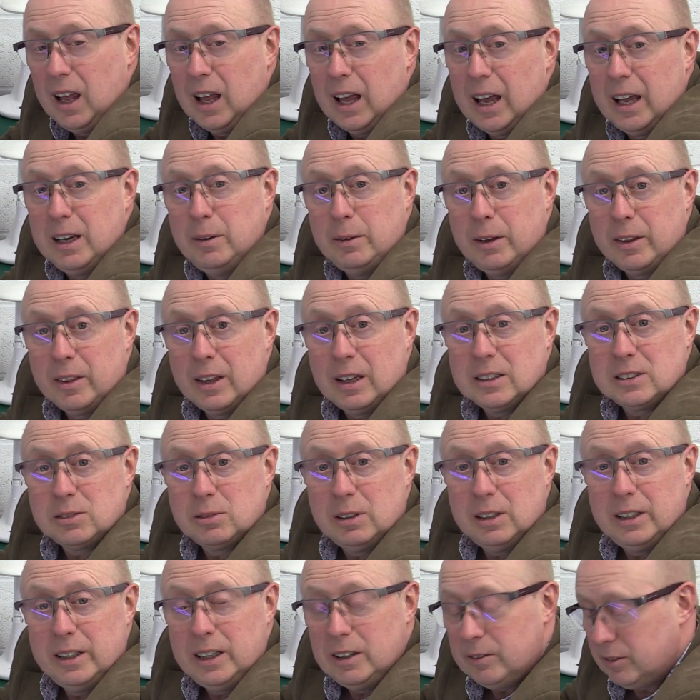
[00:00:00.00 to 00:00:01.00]
Anyway, that's
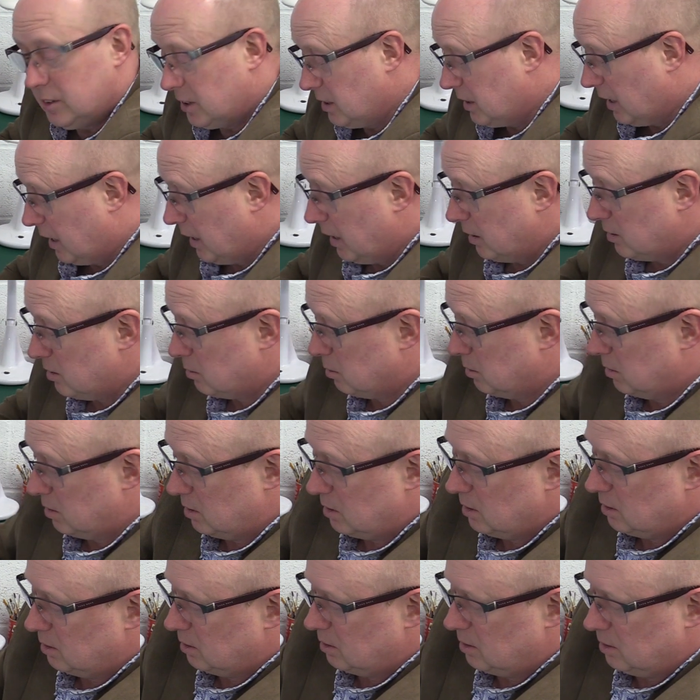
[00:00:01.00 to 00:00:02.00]
really it for today. I just
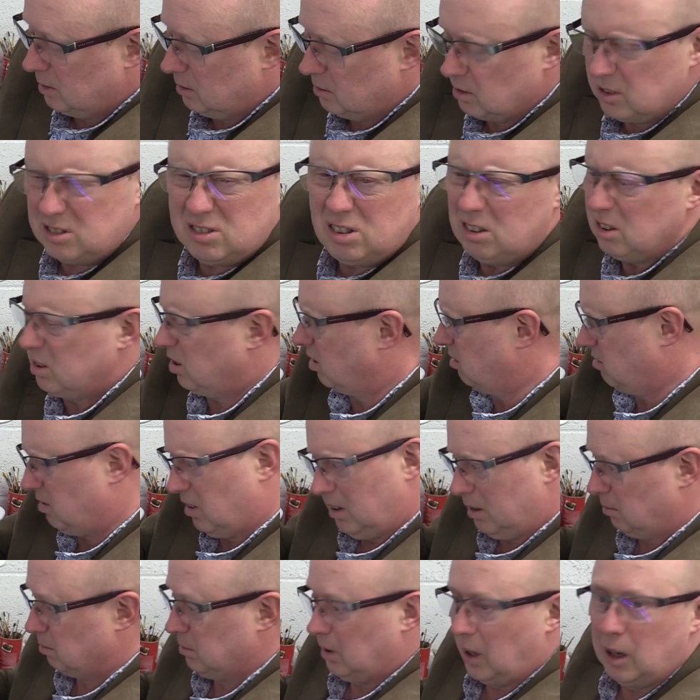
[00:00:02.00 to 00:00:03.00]
wanted to talk.
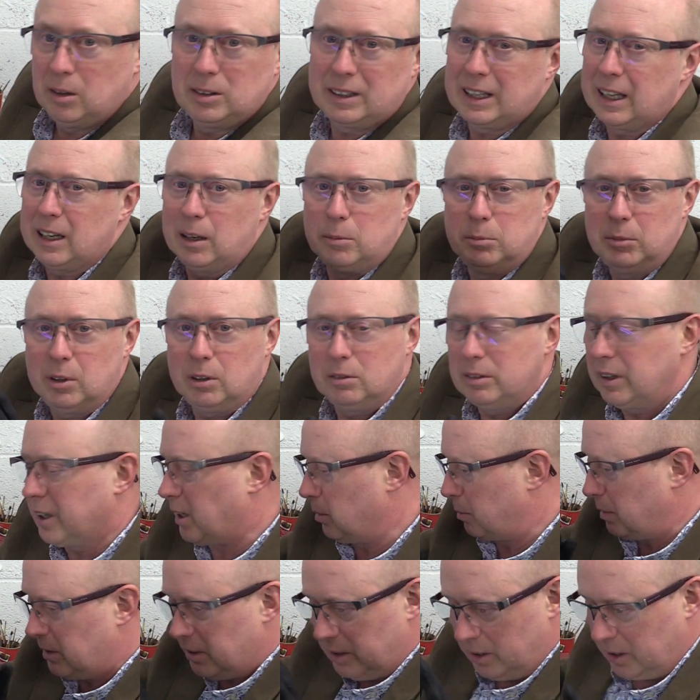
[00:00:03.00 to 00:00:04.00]
Again, I'm not
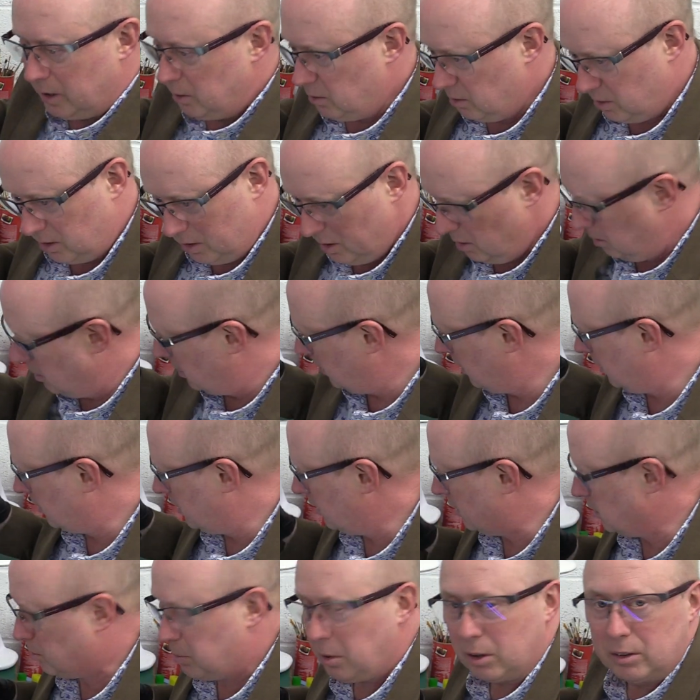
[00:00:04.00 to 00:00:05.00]
recommending you do any of
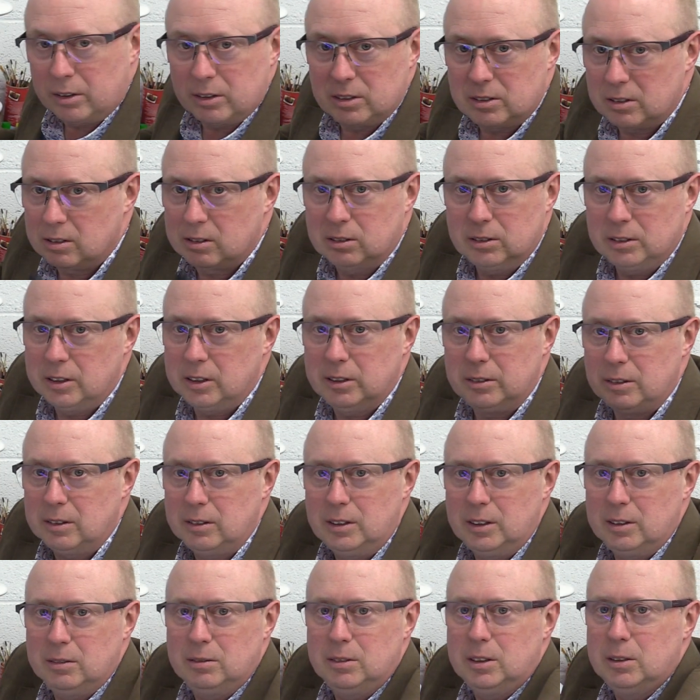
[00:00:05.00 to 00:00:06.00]
these products or
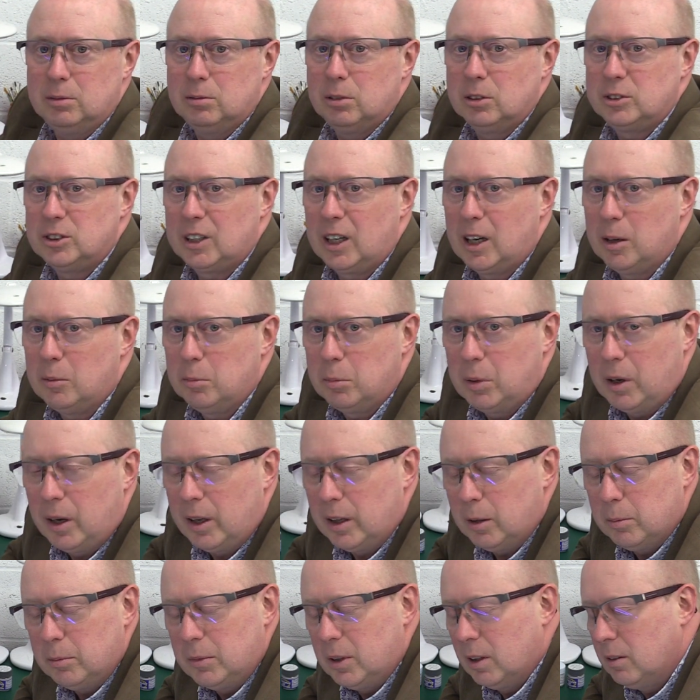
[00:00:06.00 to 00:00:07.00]
you rush out and
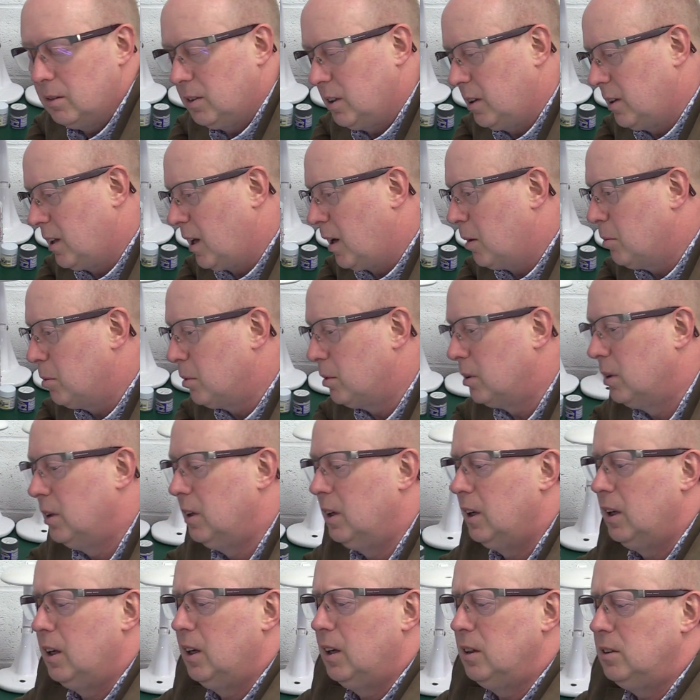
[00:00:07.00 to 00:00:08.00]
buy them. Don't do that. But
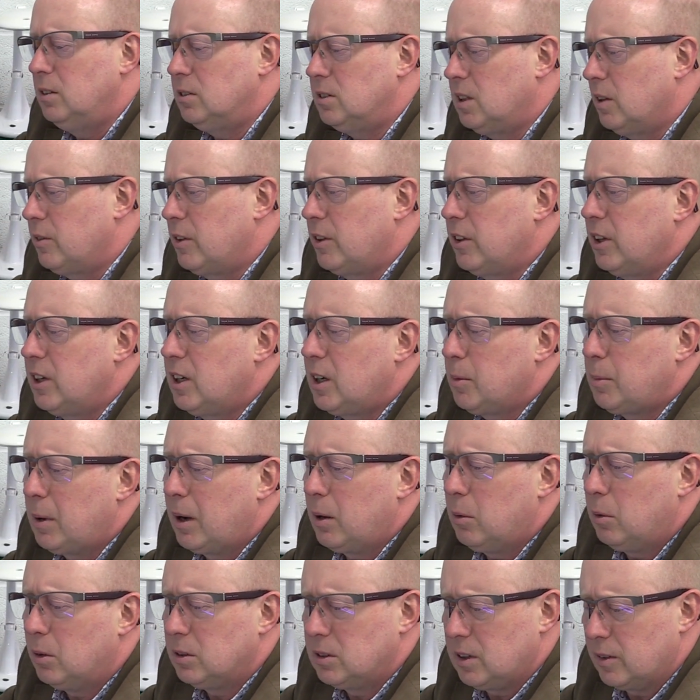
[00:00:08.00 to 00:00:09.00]
just have a think
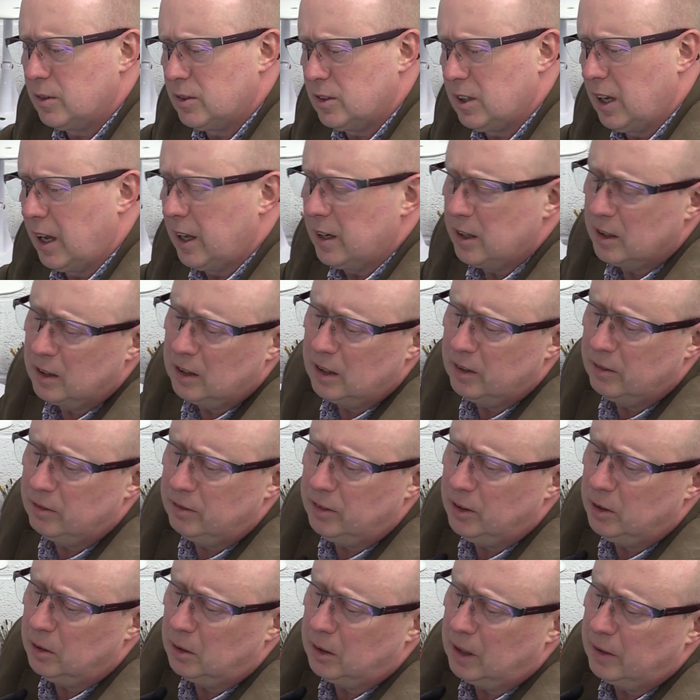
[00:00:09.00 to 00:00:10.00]
about what I've said, and
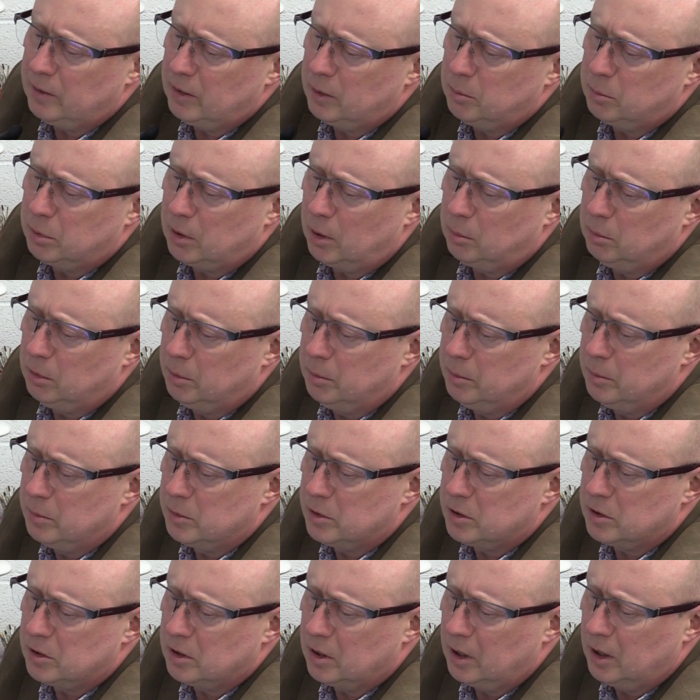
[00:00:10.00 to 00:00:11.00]
if you're having
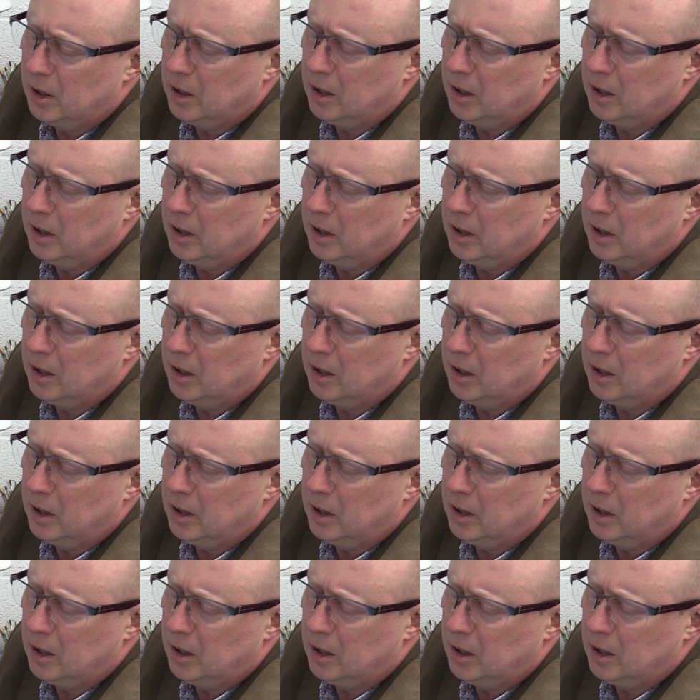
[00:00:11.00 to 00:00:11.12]
problems,